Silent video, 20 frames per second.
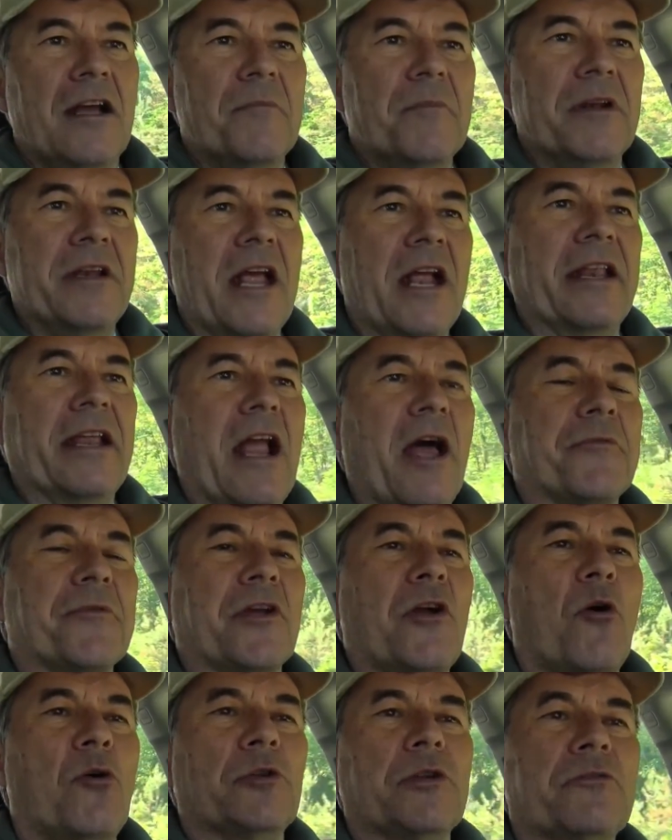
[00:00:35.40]
Been heading out the
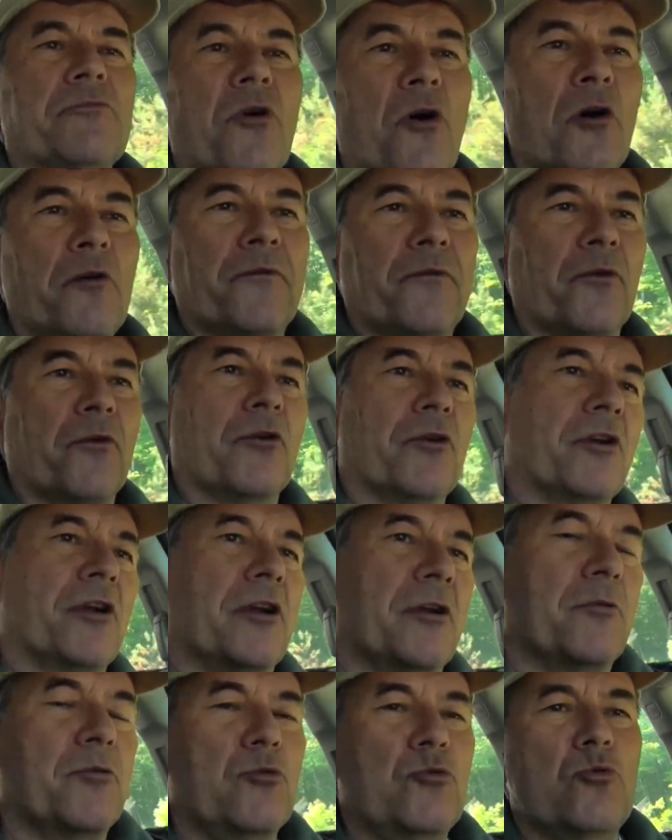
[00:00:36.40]
Golden Road
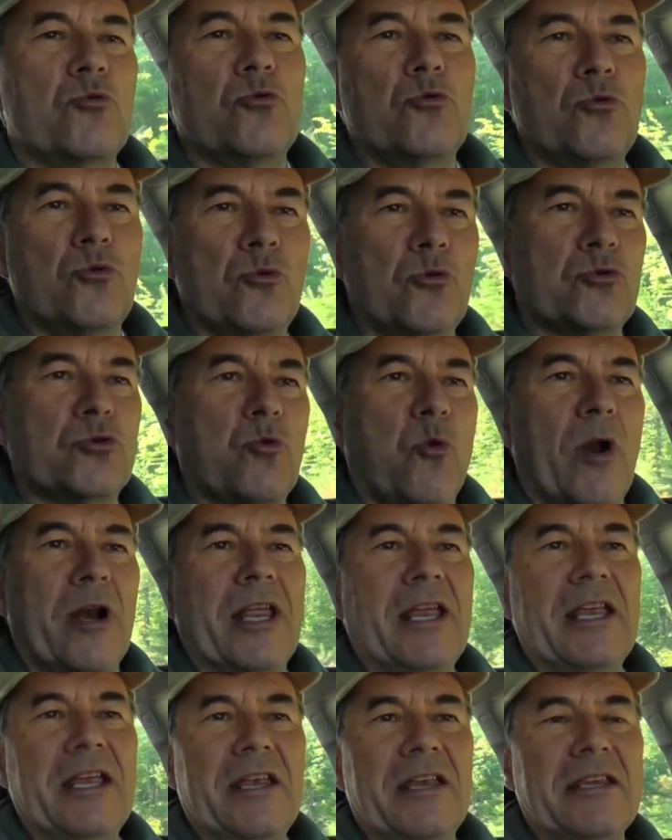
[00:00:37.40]
for ooh,
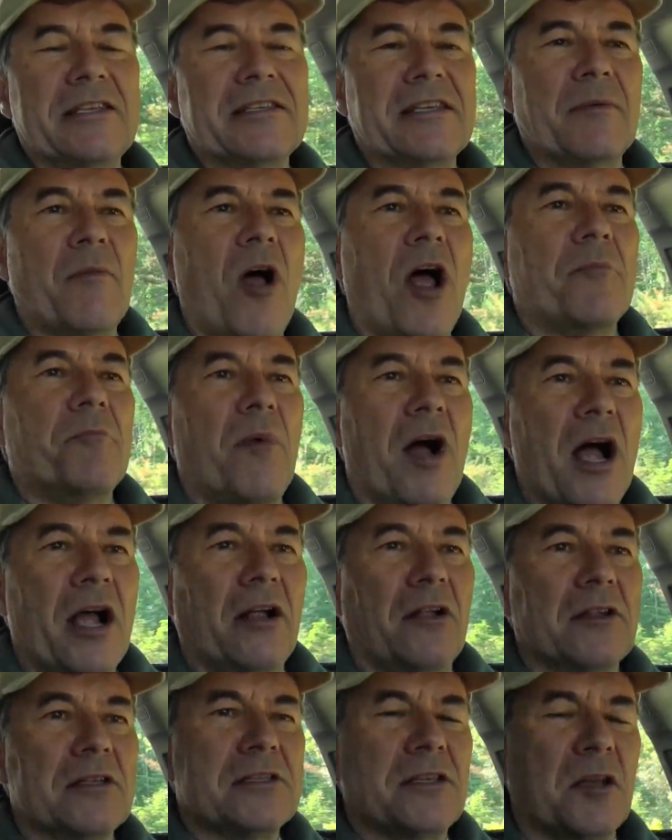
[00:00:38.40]
20 some odd
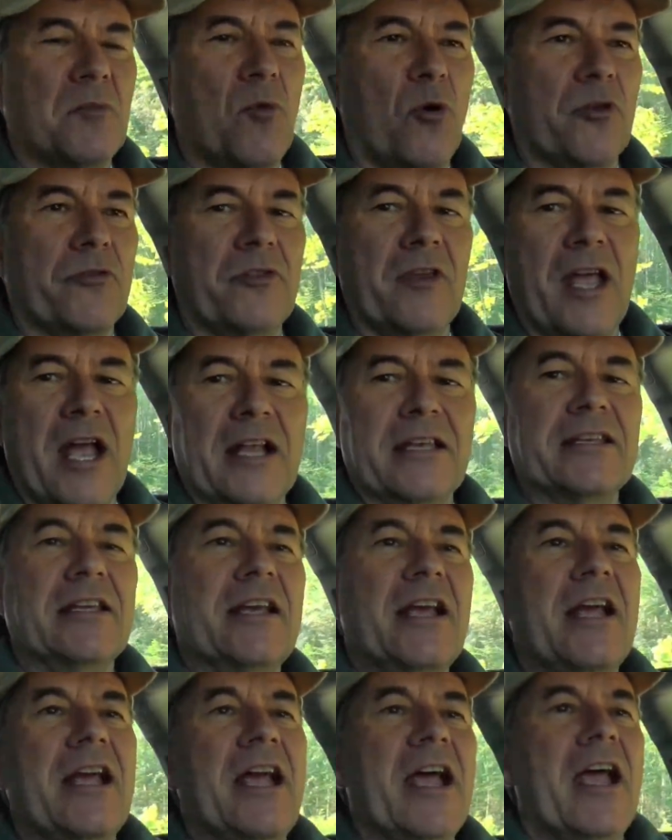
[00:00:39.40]
miles, a little more than that,
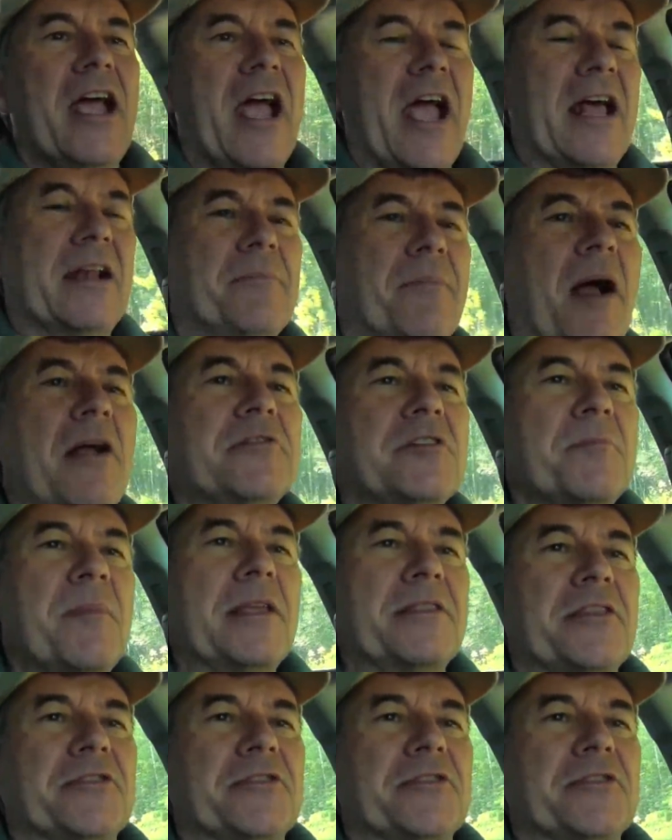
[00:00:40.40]
and about to make